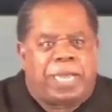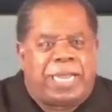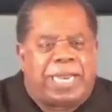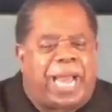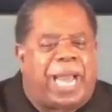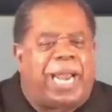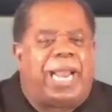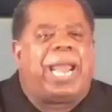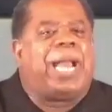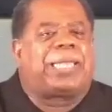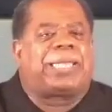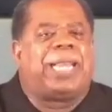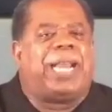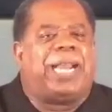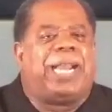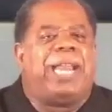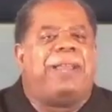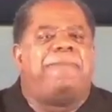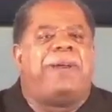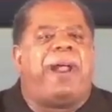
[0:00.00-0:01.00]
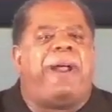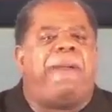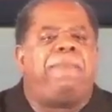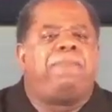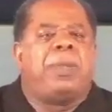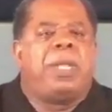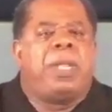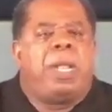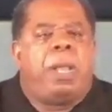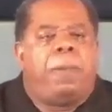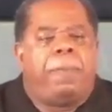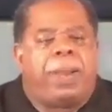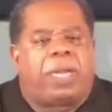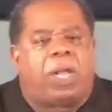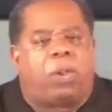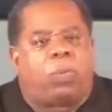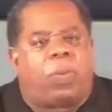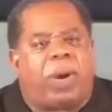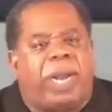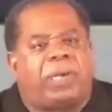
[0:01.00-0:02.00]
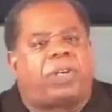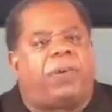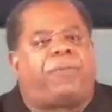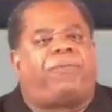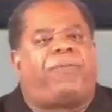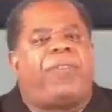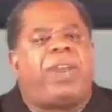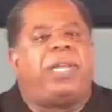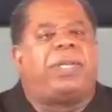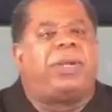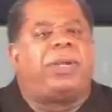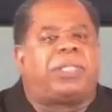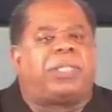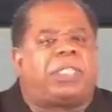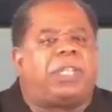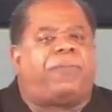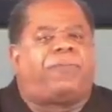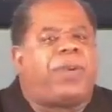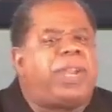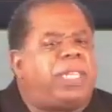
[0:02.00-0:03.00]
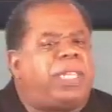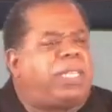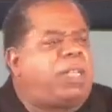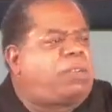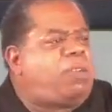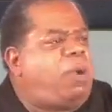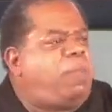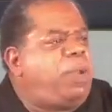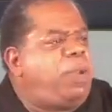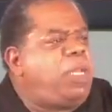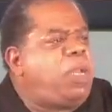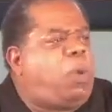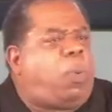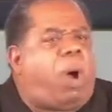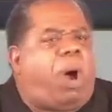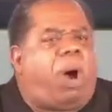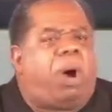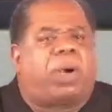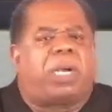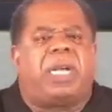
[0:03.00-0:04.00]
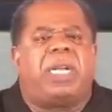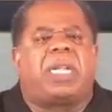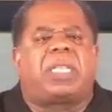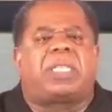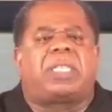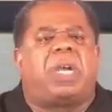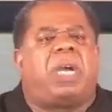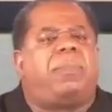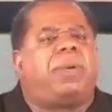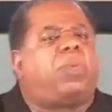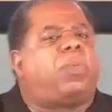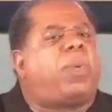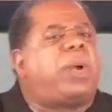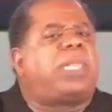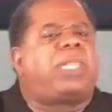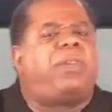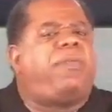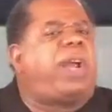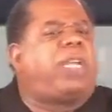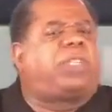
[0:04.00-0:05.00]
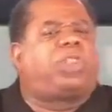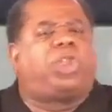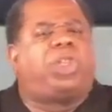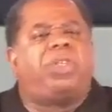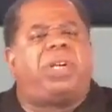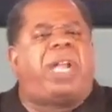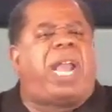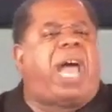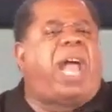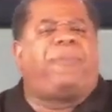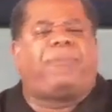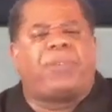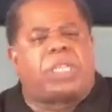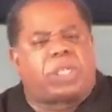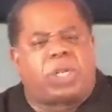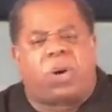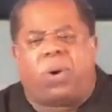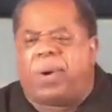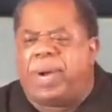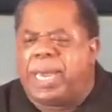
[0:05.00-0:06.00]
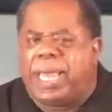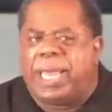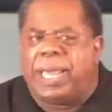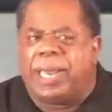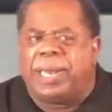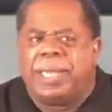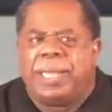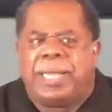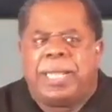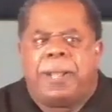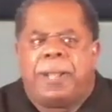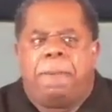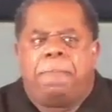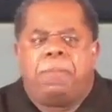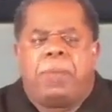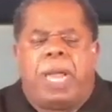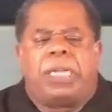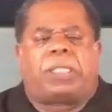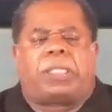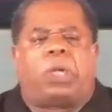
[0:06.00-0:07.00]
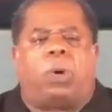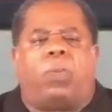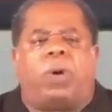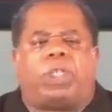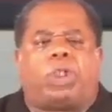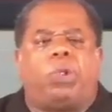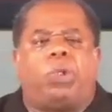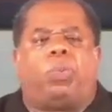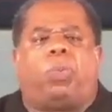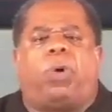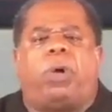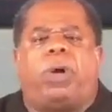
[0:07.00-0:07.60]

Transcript: And I like that. Amen. Because what your feet does, your feet determine your walk. It determines what direction your life is going in. And so what you